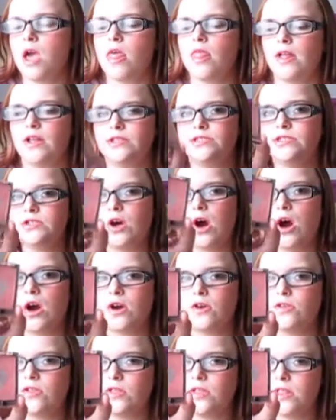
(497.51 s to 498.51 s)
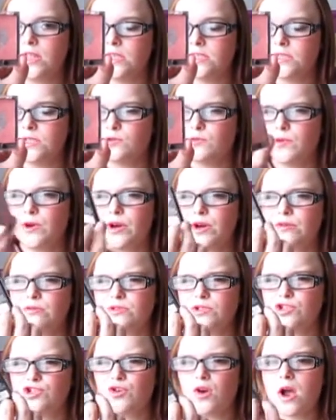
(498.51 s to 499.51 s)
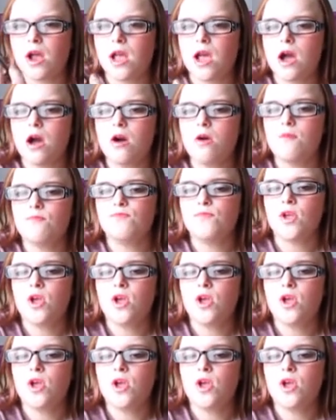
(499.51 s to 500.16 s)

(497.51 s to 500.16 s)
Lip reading: that's darker than this as well to try out.